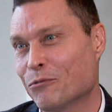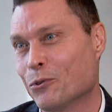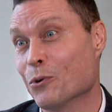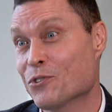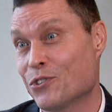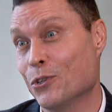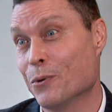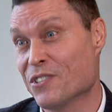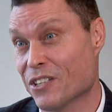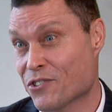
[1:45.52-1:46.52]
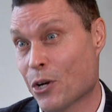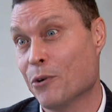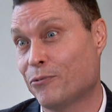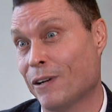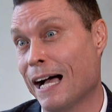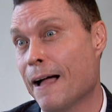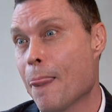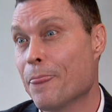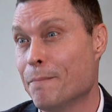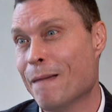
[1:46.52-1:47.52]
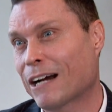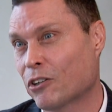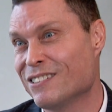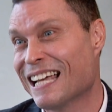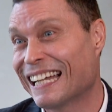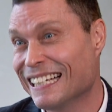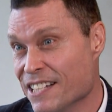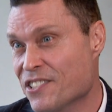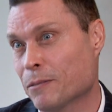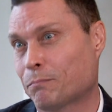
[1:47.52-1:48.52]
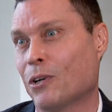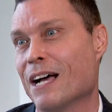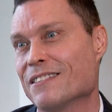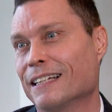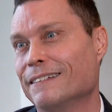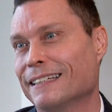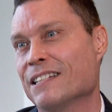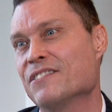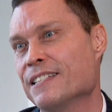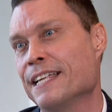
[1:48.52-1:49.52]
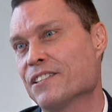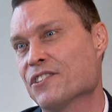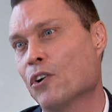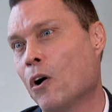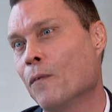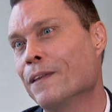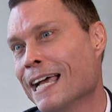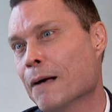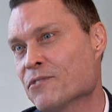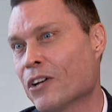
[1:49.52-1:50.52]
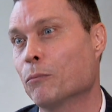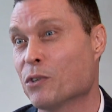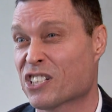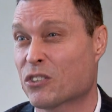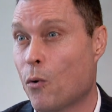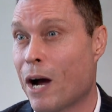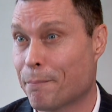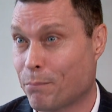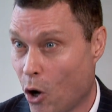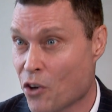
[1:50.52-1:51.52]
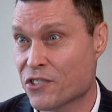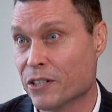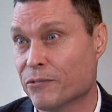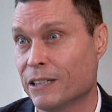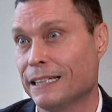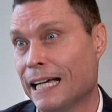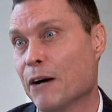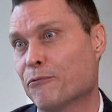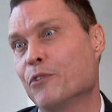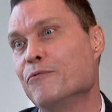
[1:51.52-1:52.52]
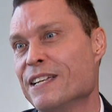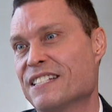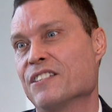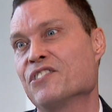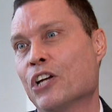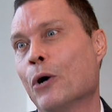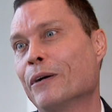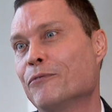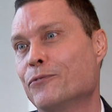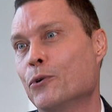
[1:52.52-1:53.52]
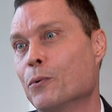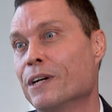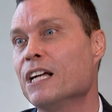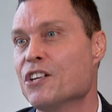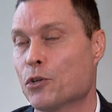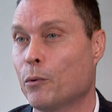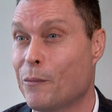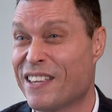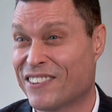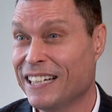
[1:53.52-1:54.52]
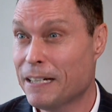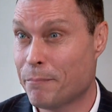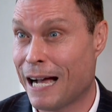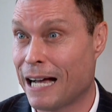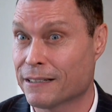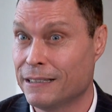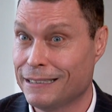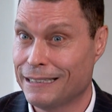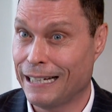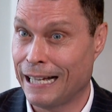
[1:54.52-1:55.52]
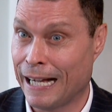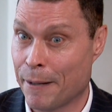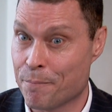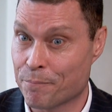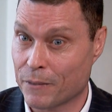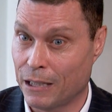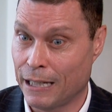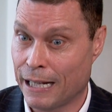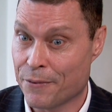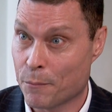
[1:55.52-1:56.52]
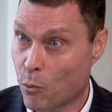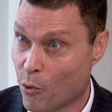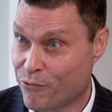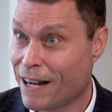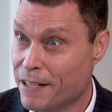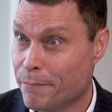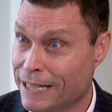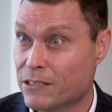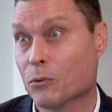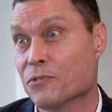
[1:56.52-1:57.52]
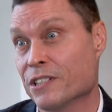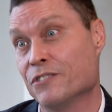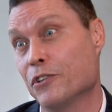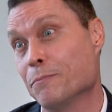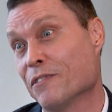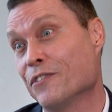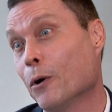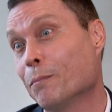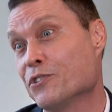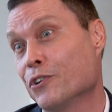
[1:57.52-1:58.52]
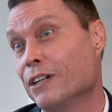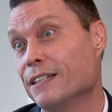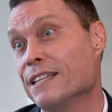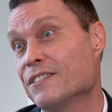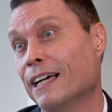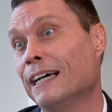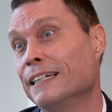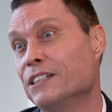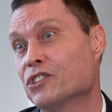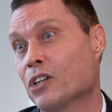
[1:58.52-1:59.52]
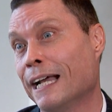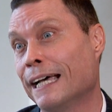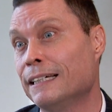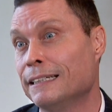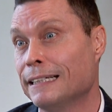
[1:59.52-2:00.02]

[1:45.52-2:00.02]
of course, too, is that so far the macro data is surprising the consensus on the upside, which is quite positive for investors going forward. So when we think about the more fundamentals in terms of the opportunities in China,